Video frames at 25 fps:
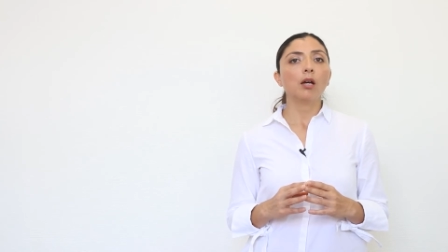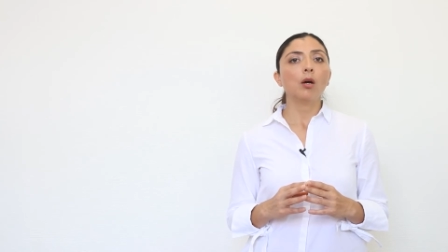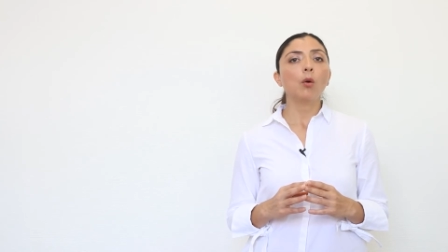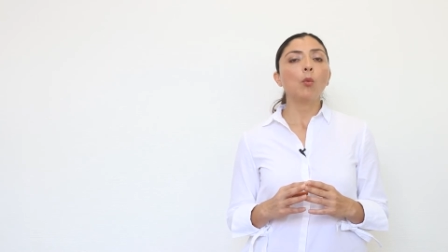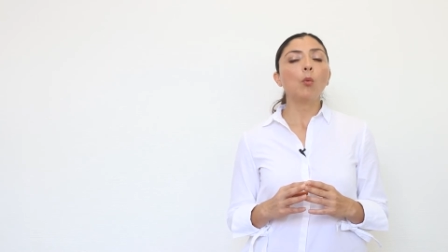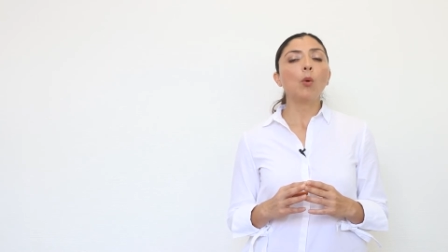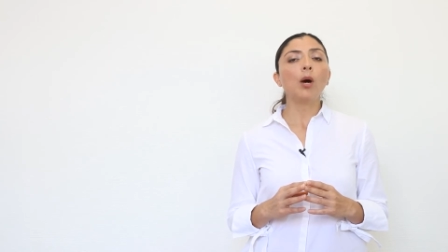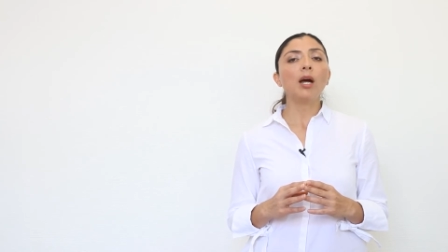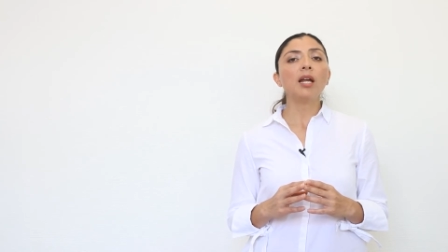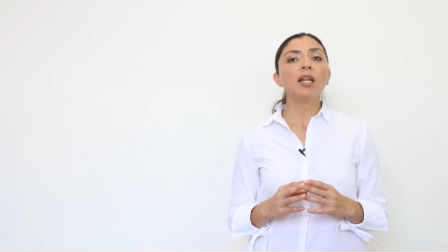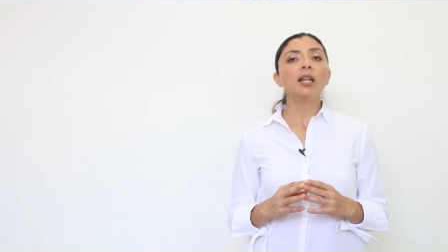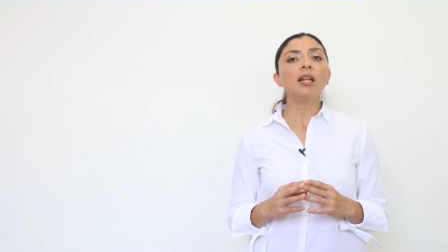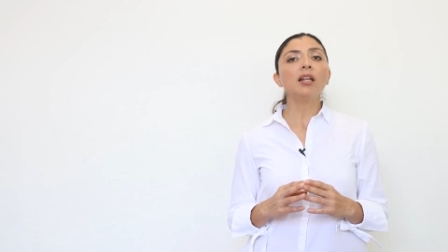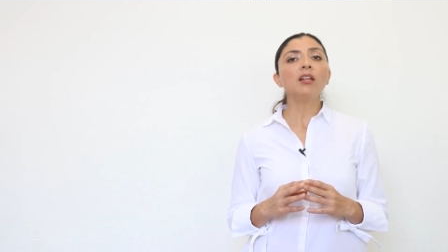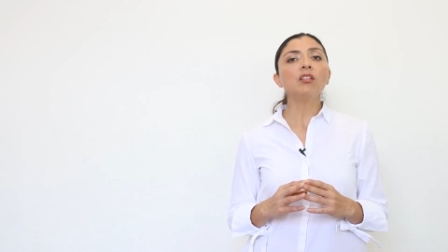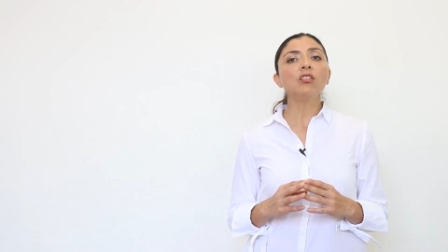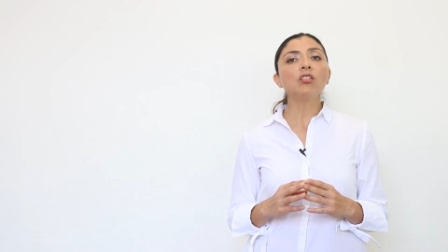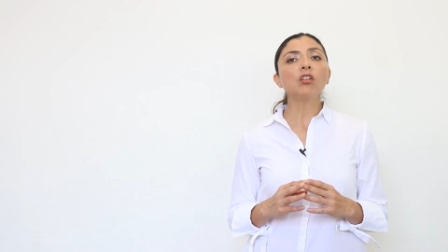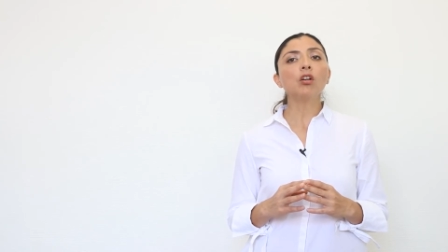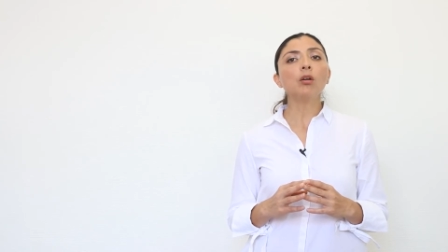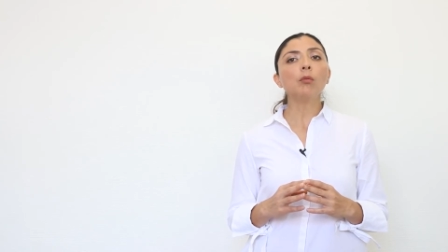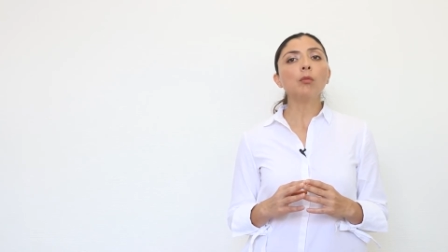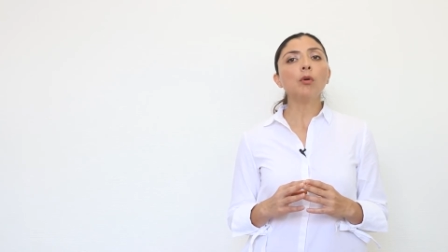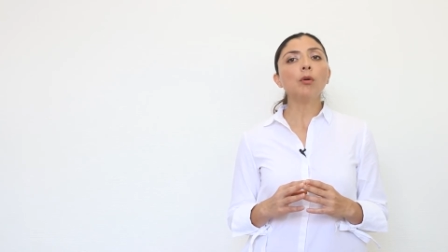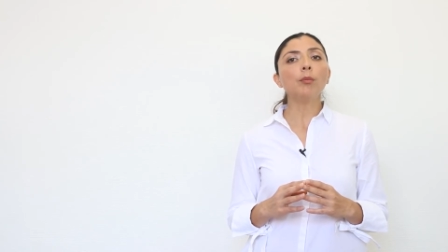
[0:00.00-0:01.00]
While less
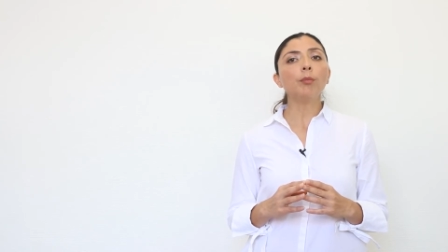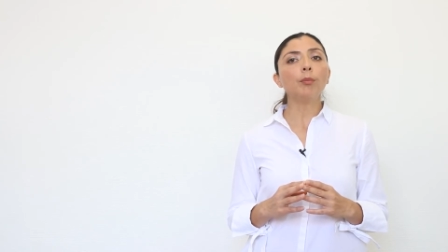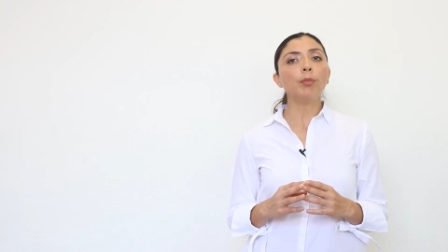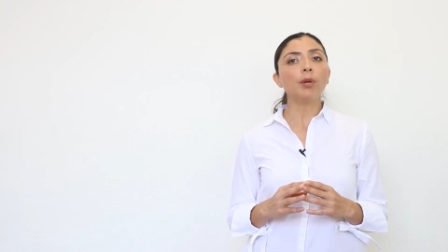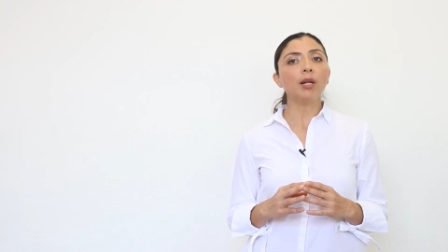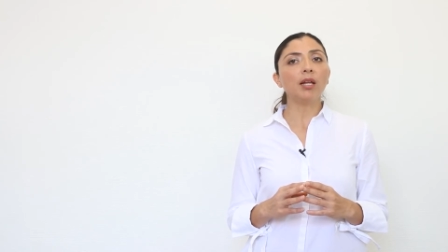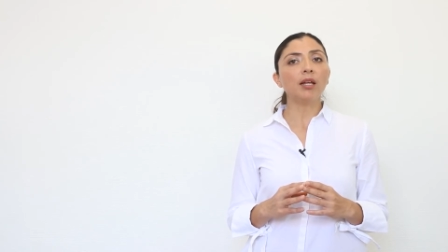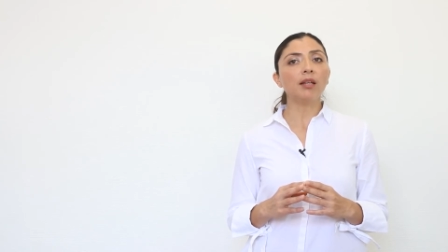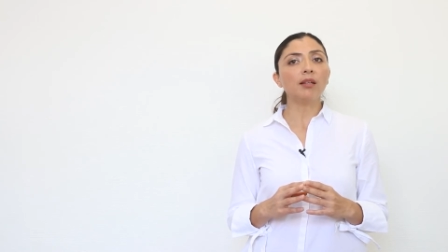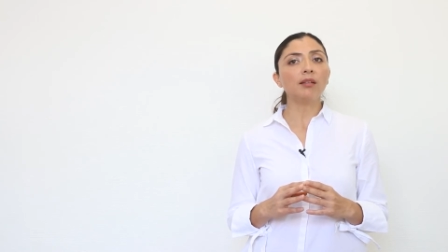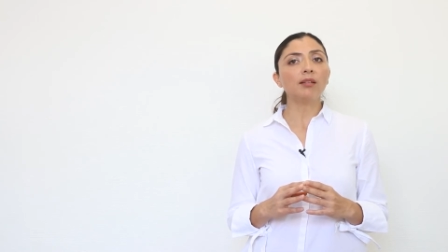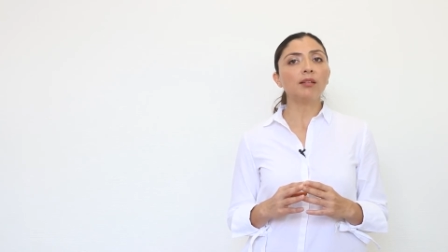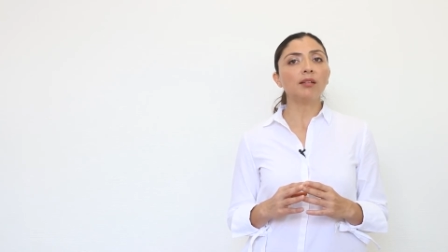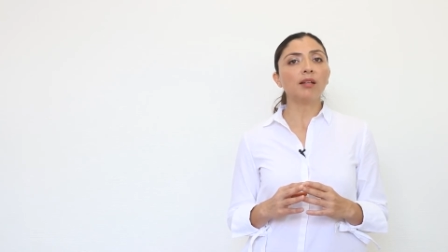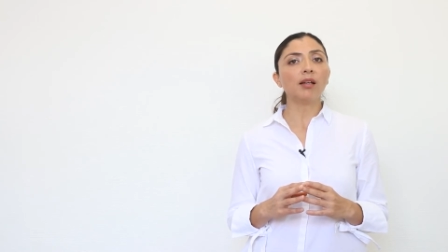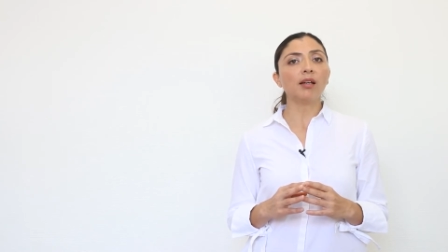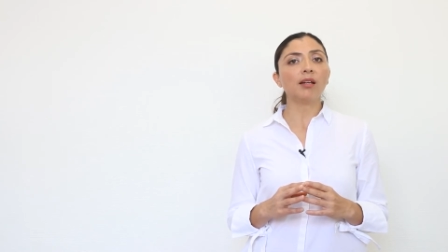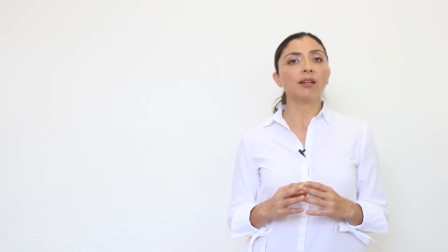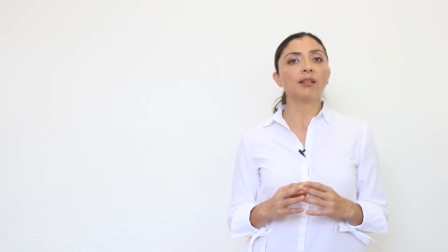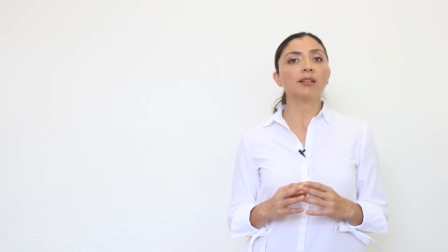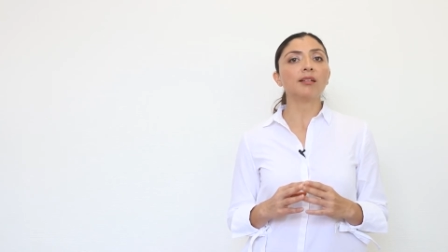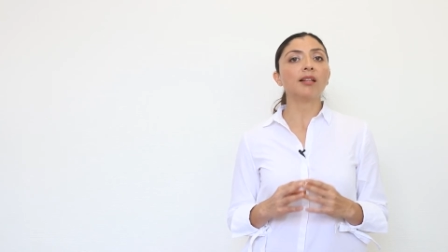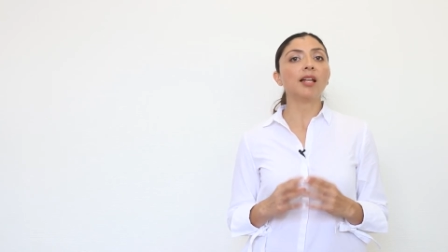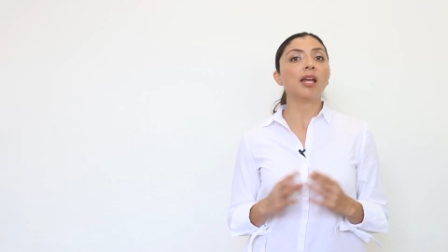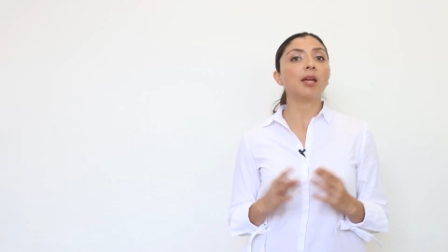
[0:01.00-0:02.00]
commonplace
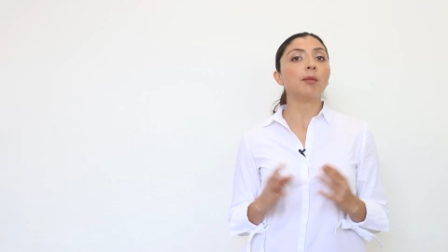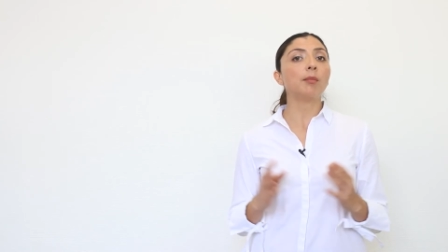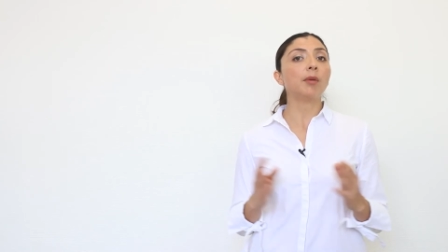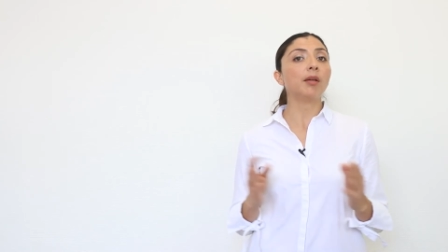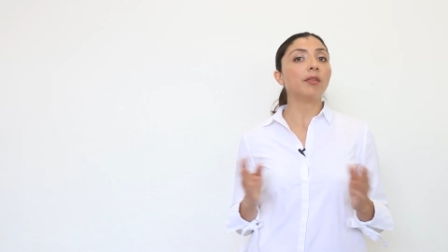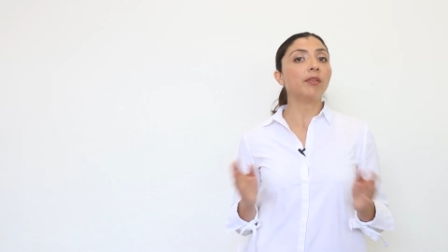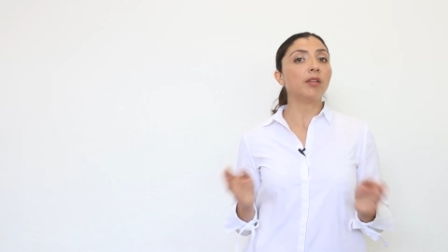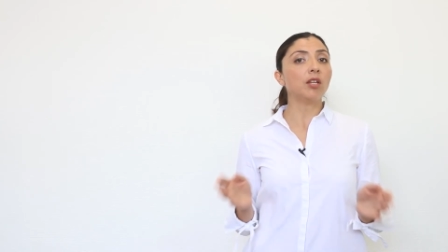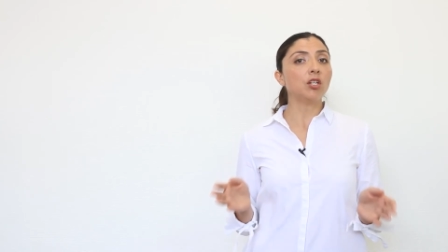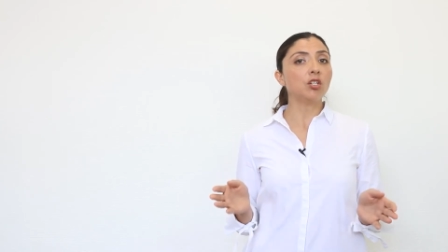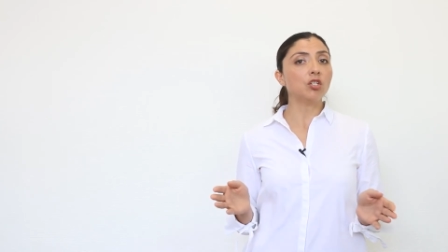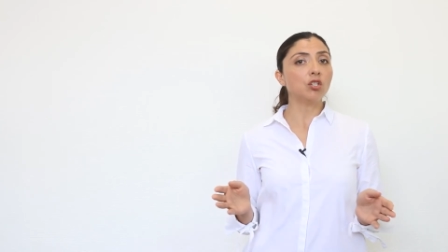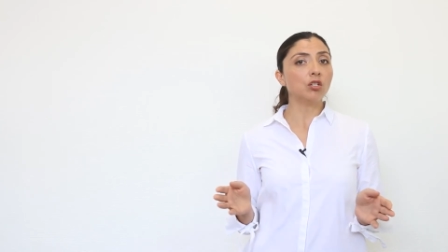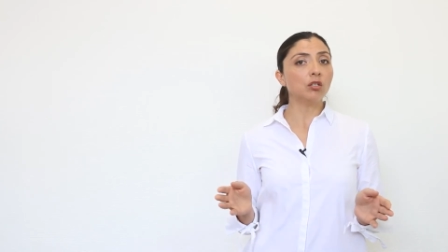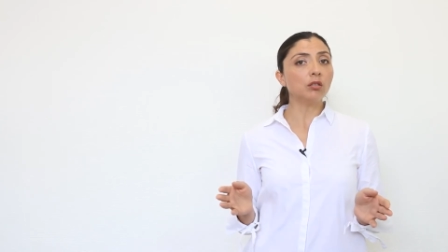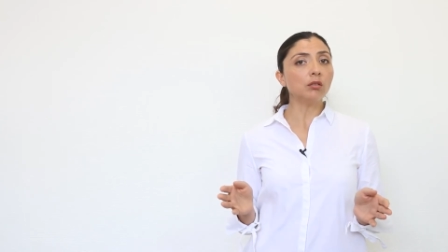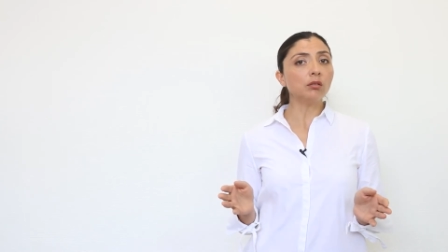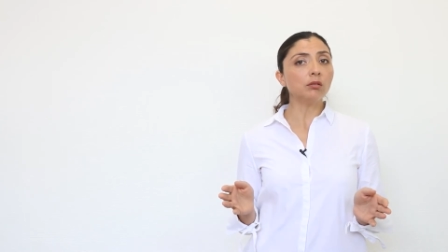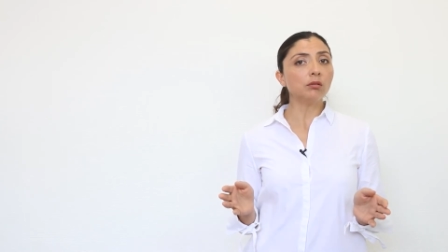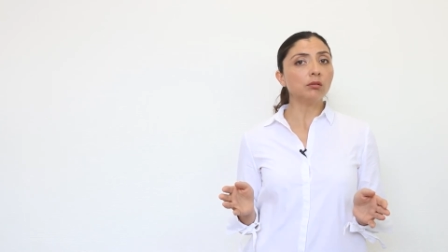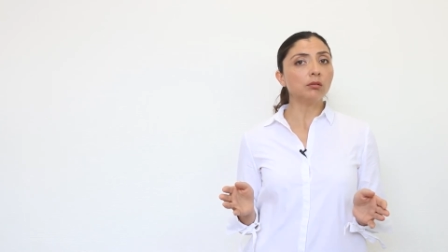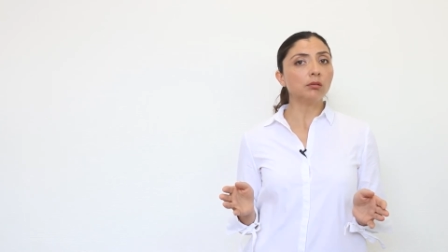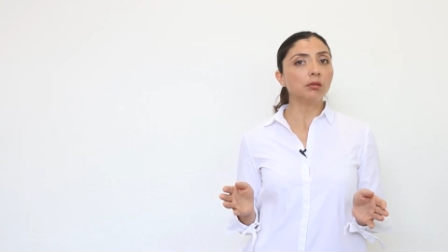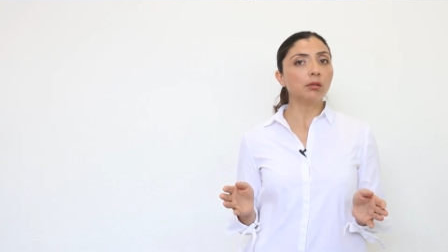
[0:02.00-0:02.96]
as lime addition,